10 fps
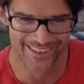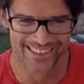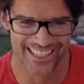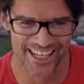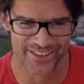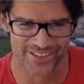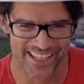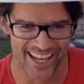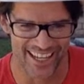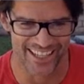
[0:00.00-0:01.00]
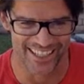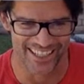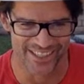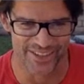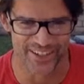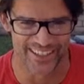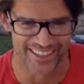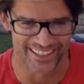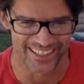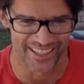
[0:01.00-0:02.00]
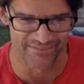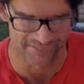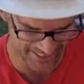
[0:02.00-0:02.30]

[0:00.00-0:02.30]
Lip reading: Tater salad. That is a great nickname.